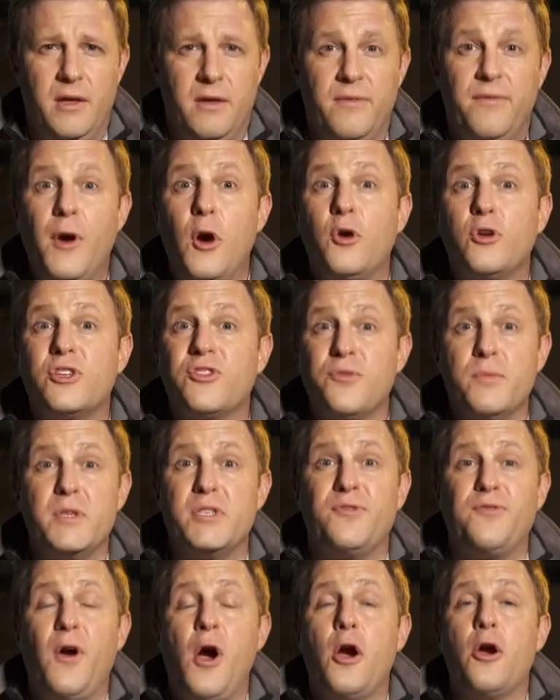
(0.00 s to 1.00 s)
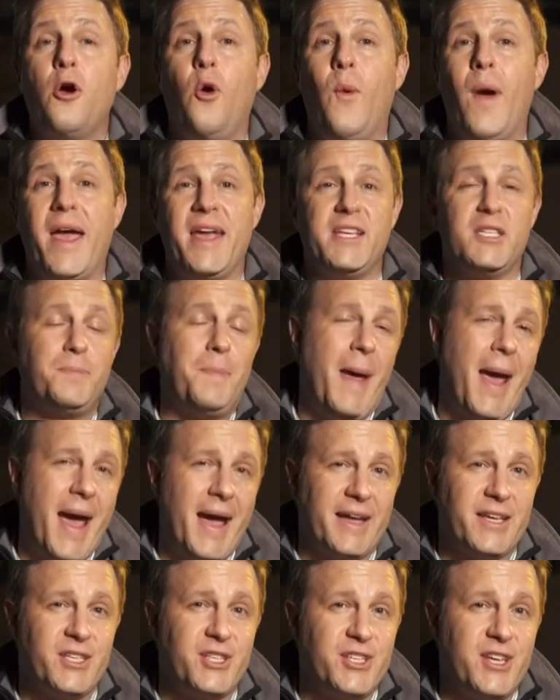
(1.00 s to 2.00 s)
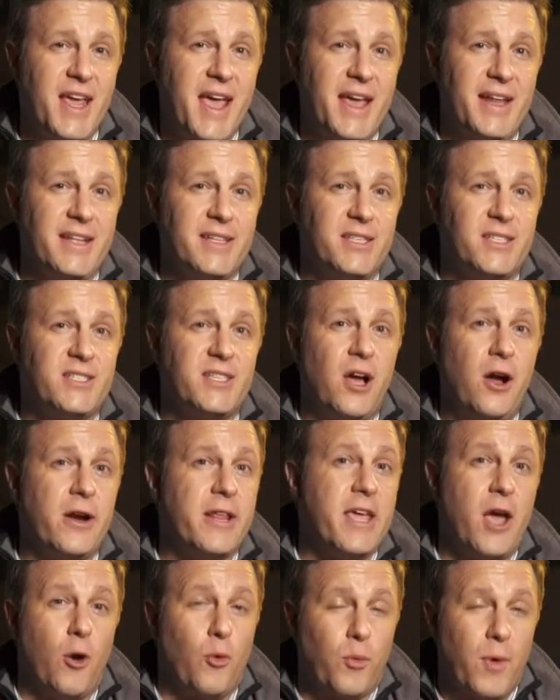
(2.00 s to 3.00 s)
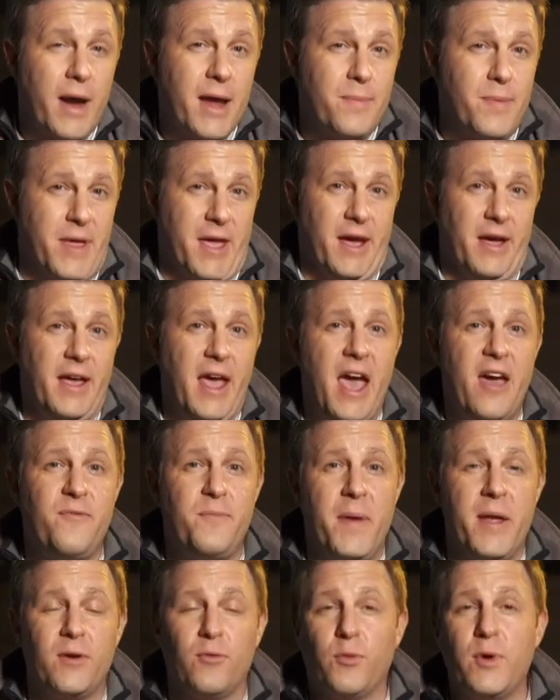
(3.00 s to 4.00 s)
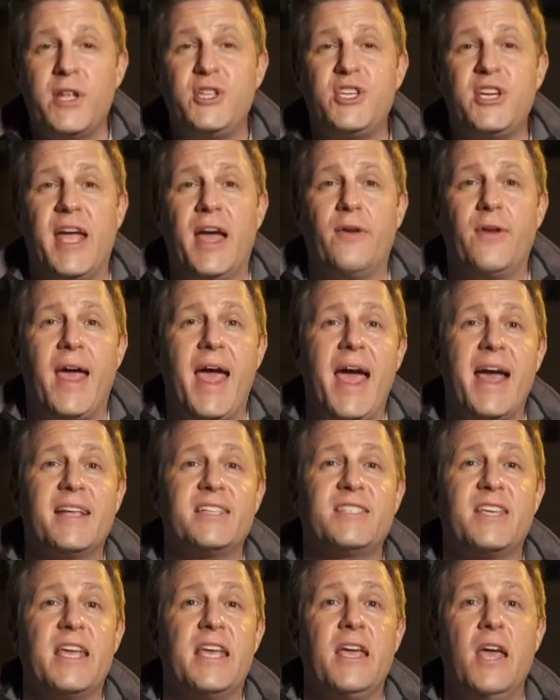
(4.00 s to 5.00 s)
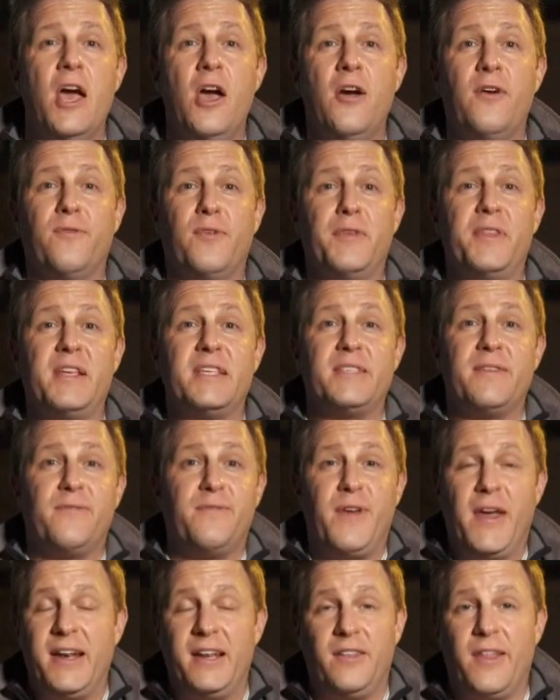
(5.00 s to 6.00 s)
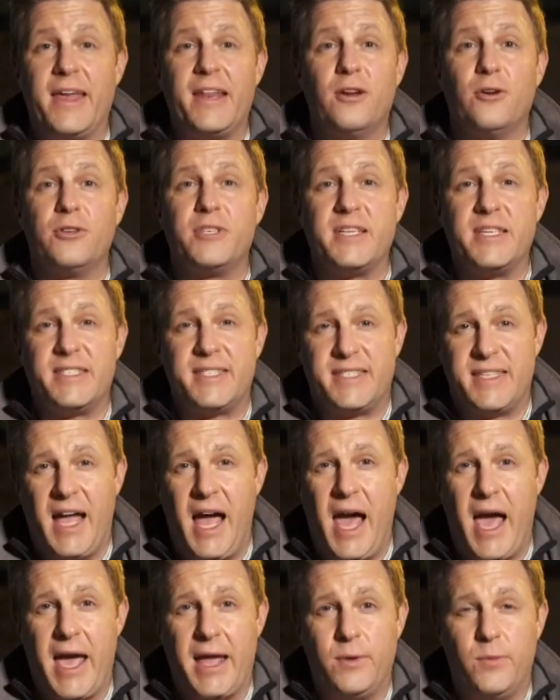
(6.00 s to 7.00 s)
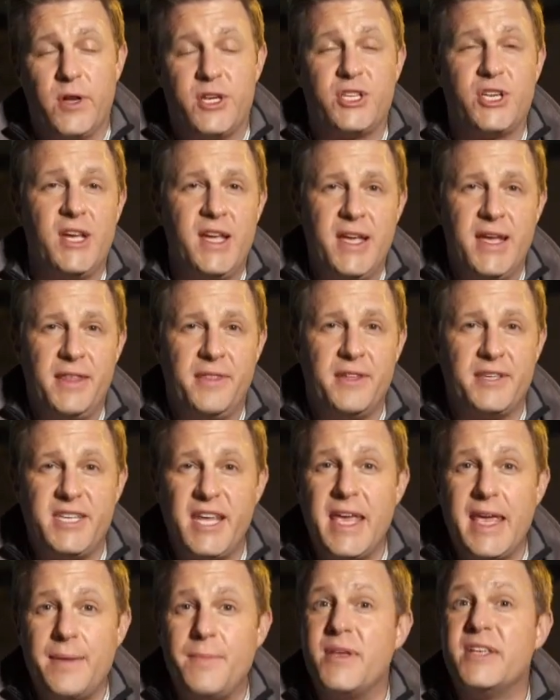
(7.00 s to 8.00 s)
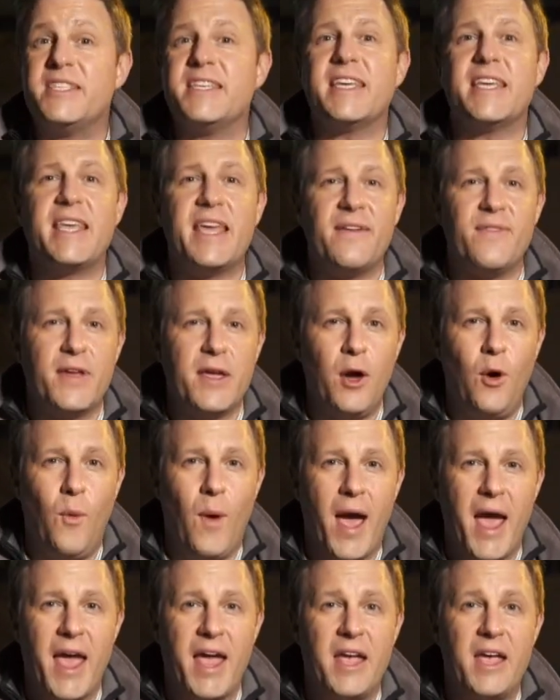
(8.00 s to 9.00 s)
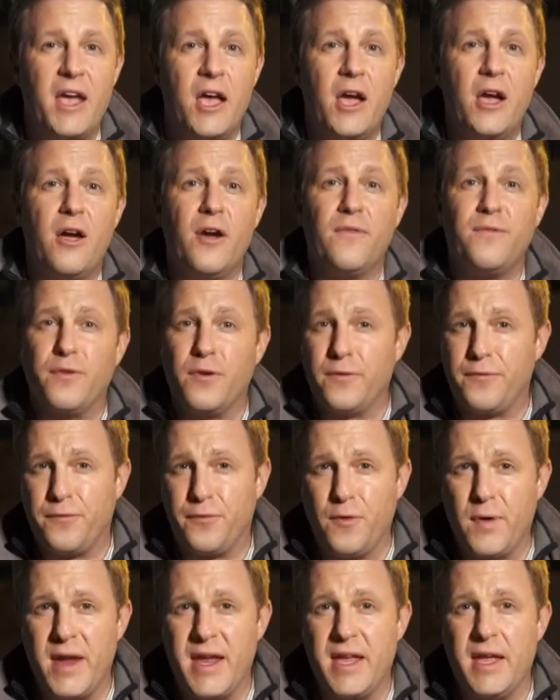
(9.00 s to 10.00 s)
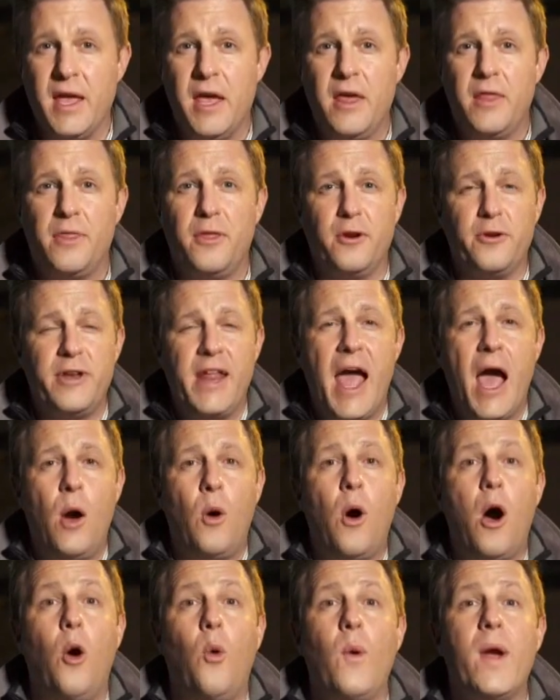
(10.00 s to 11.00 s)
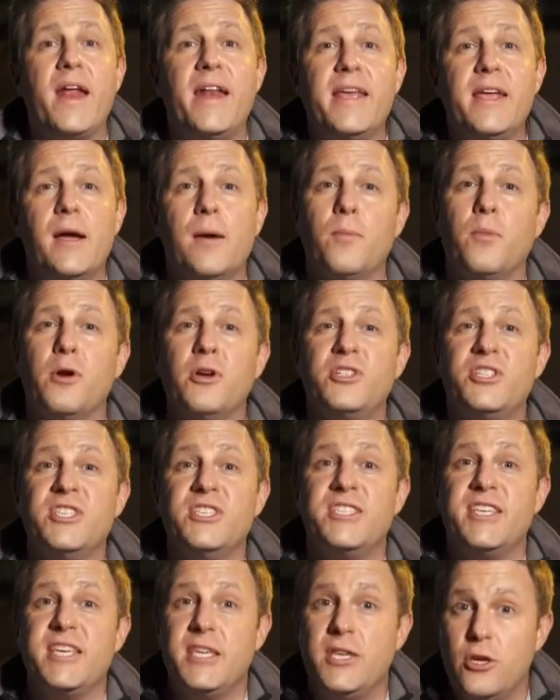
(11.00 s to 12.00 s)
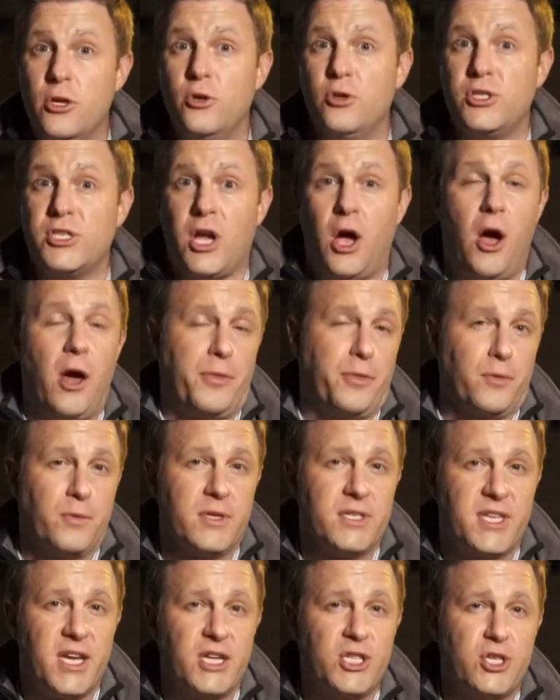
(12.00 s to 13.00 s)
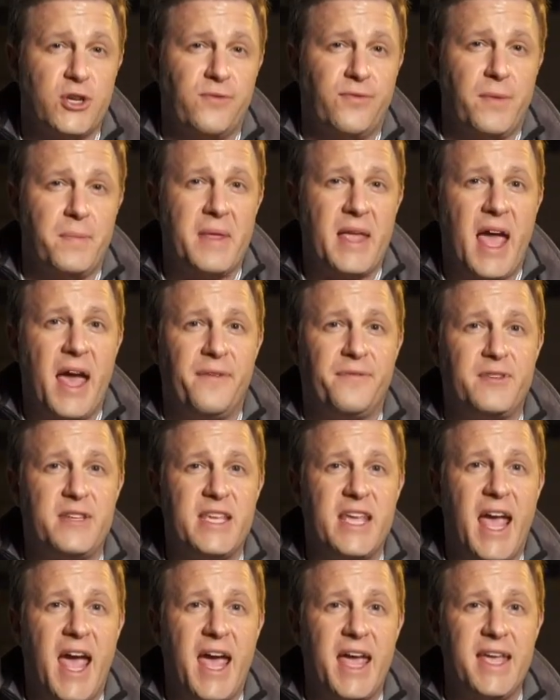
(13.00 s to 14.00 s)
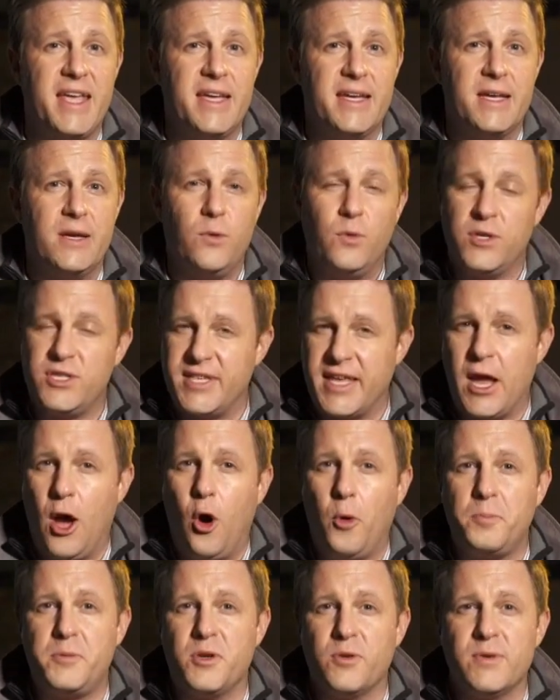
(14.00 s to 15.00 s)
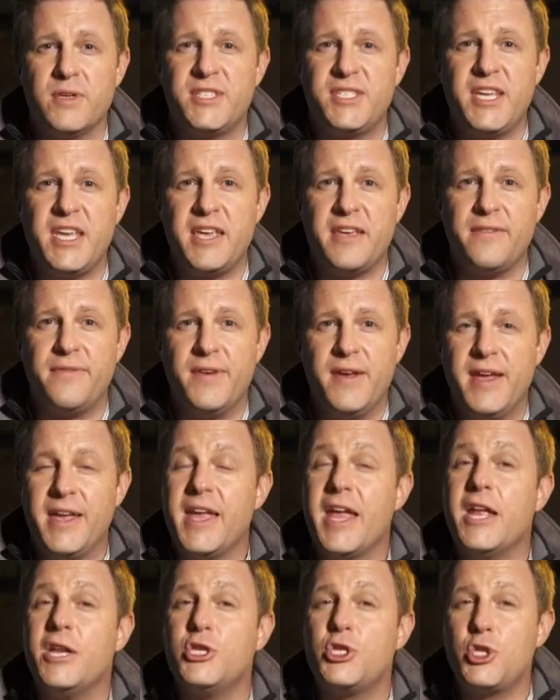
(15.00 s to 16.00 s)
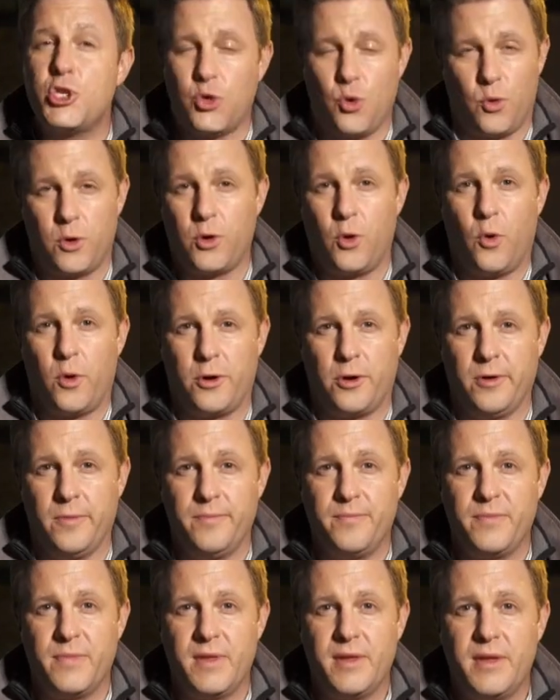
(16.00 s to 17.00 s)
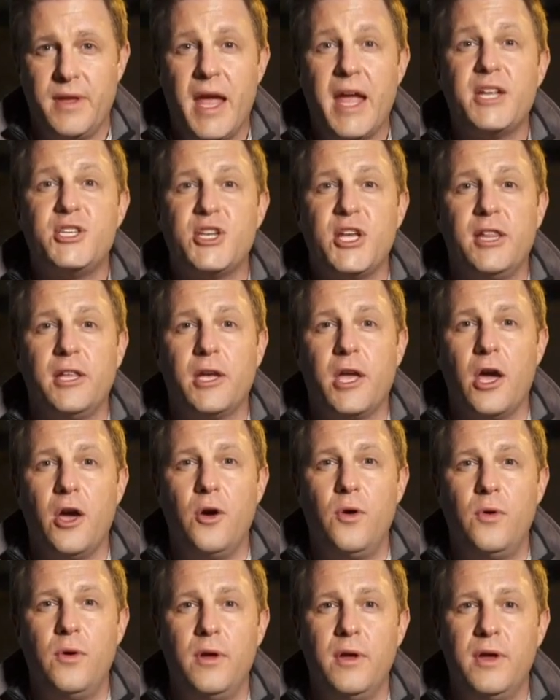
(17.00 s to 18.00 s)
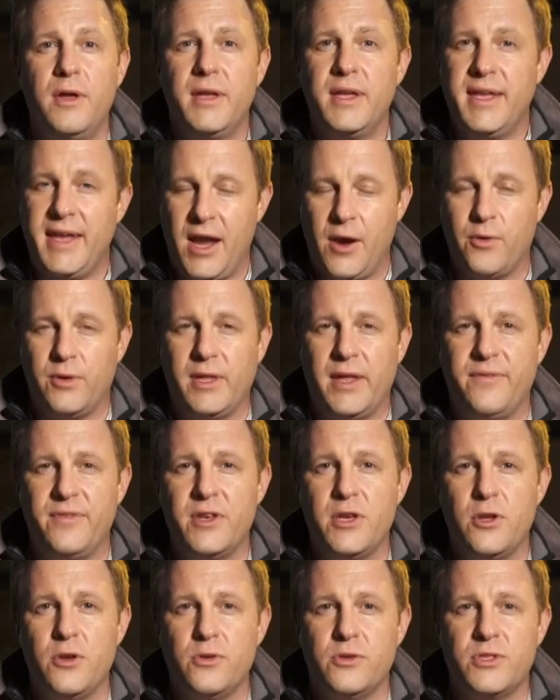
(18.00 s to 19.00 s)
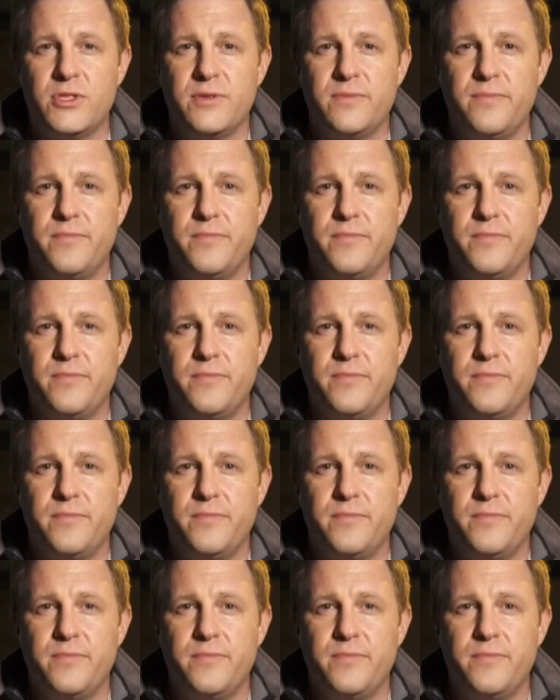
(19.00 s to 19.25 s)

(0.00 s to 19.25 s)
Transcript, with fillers: Folks from as far away as Pakistan and Saudi Arabia have been reaching out asking for this ventilator design, which the team is giving away for free. They're now awaiting emergency use authorization from the FDA, which they hope to receive in short order. AJ Legault, KARE 11 News.